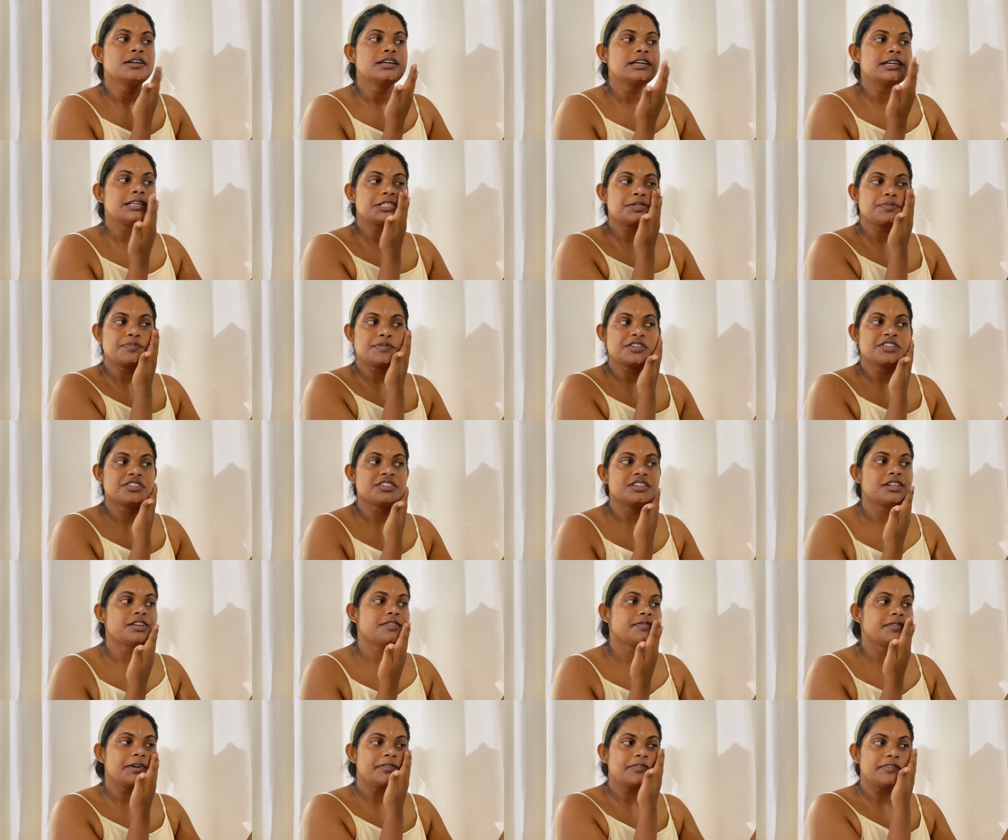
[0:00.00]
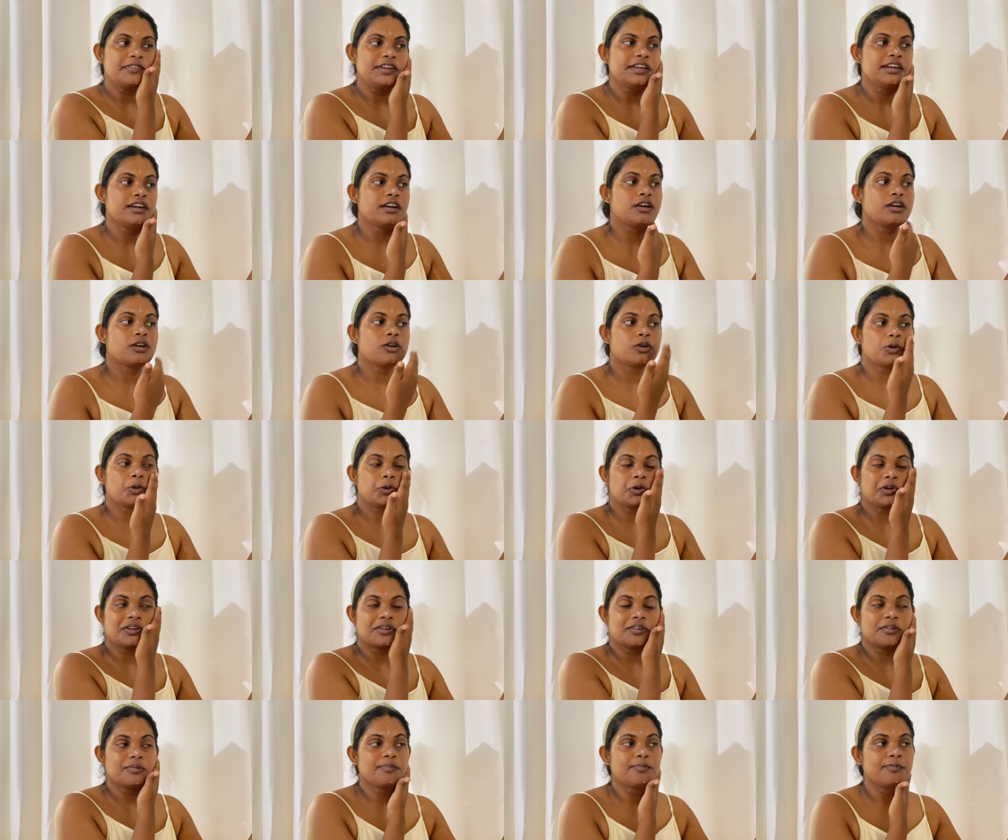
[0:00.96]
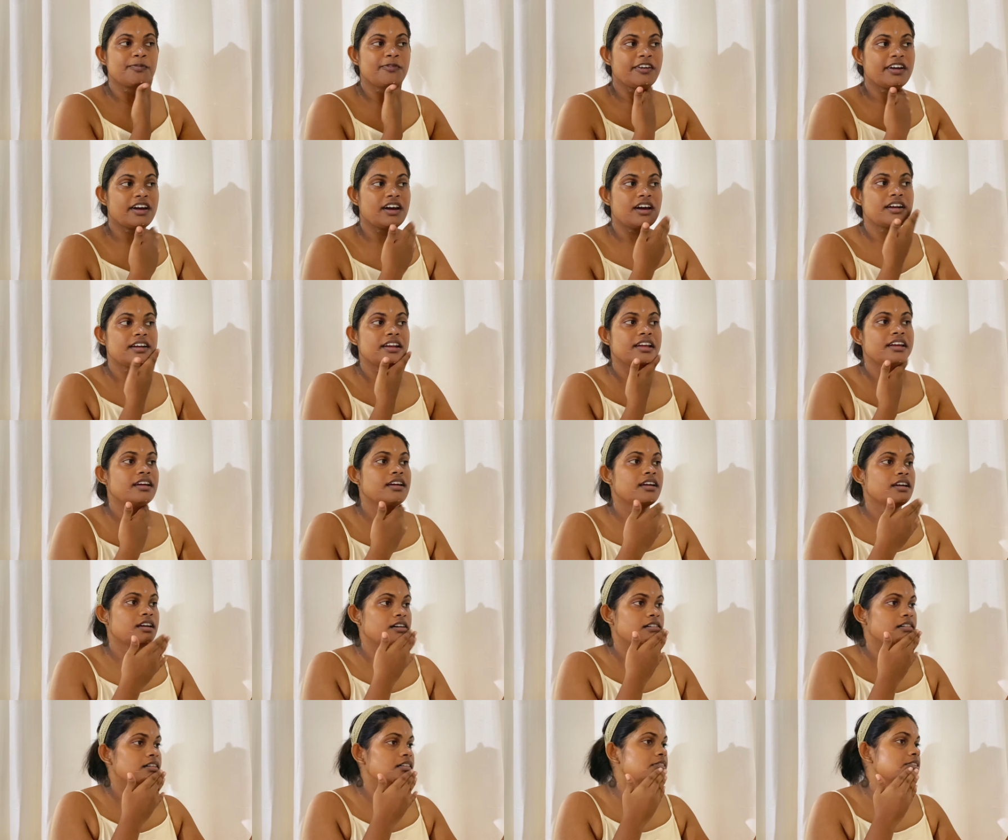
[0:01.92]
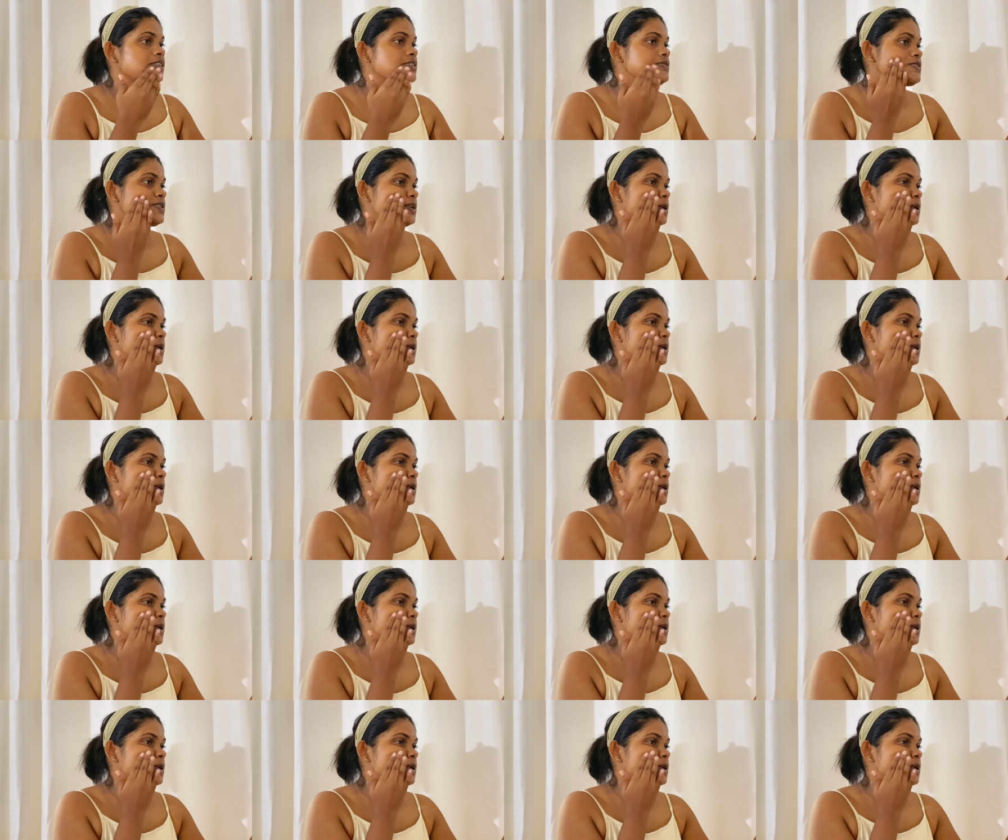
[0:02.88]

especially when we are wearing a